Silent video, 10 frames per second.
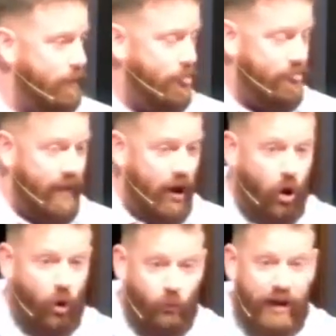they
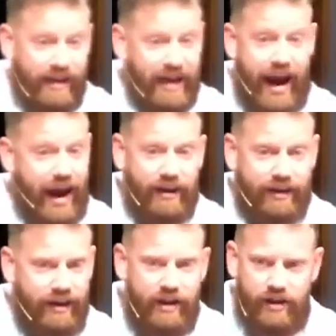already had a
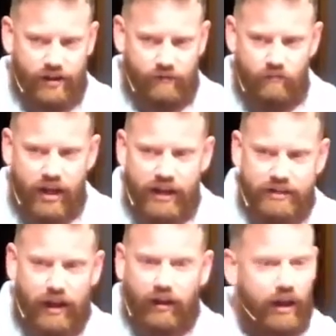king. It's
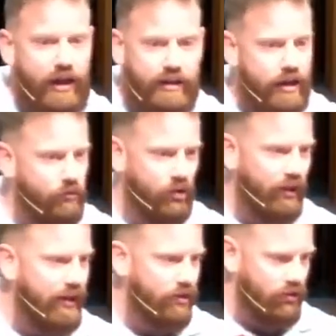not like they were
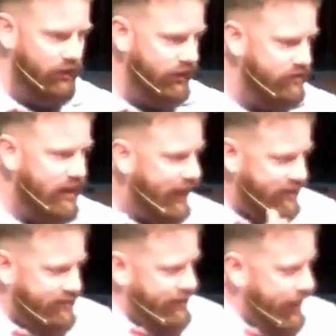leaderless,
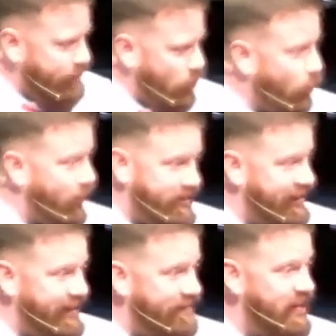and Samuel
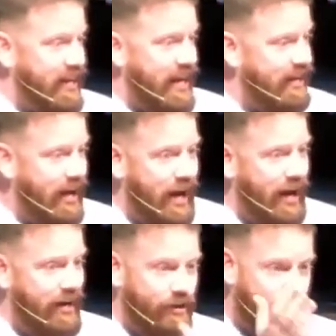wasn't even that
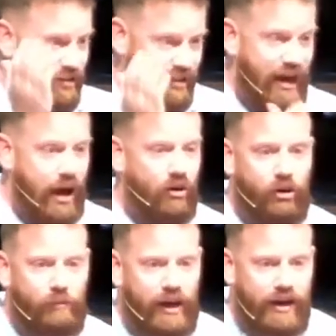guy. It was God
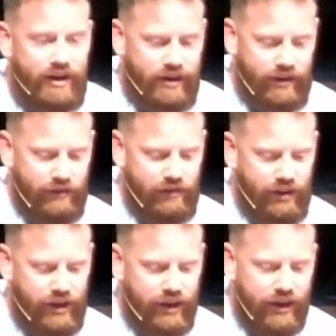Almighty.
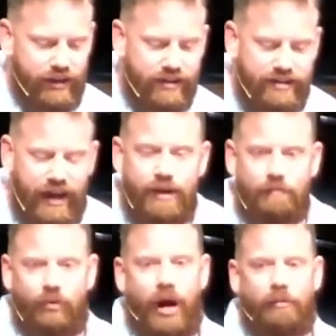The
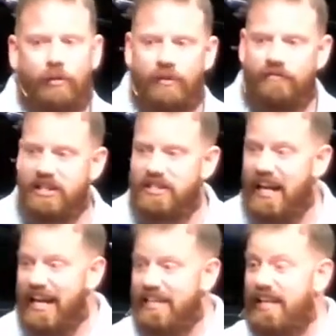second problem of this
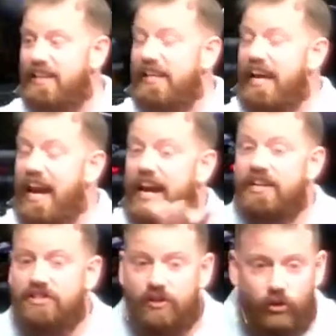is that the
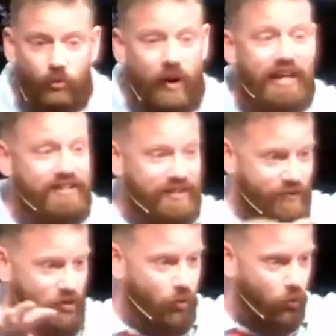kings of the rest
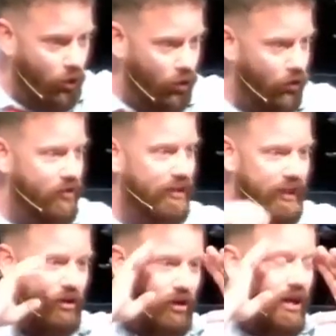of the world that they're